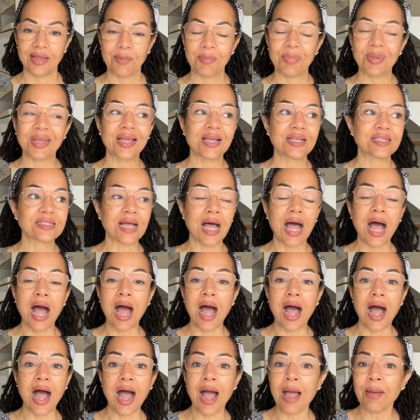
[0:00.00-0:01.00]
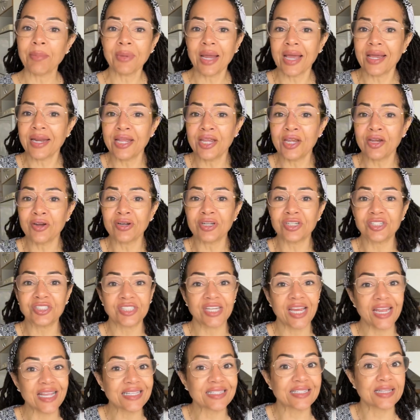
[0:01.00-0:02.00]
Because I'm not here to
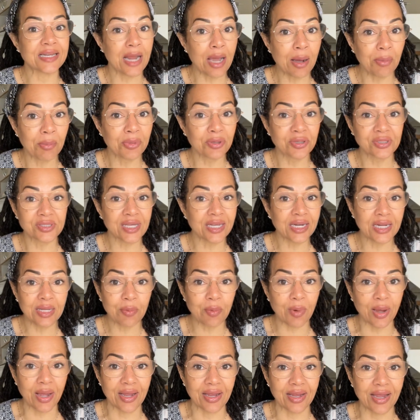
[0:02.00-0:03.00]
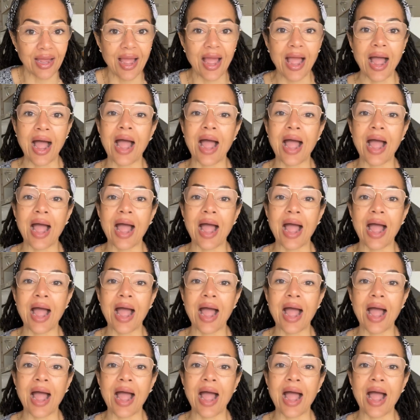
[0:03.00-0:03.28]
chase numbers anyway.